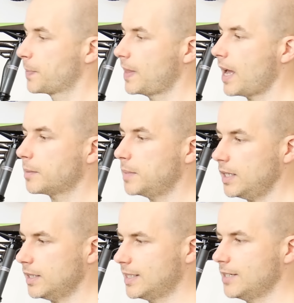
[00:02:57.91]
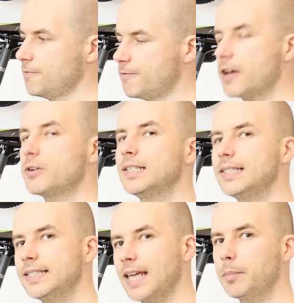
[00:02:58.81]
That means very
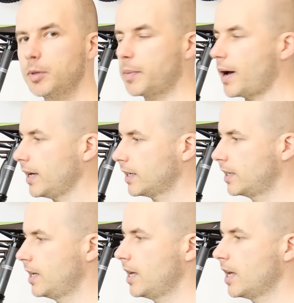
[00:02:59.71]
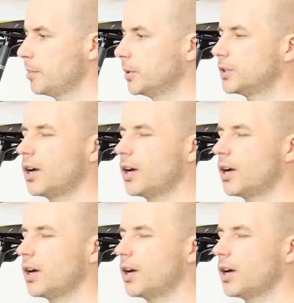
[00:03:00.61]
stable bike, but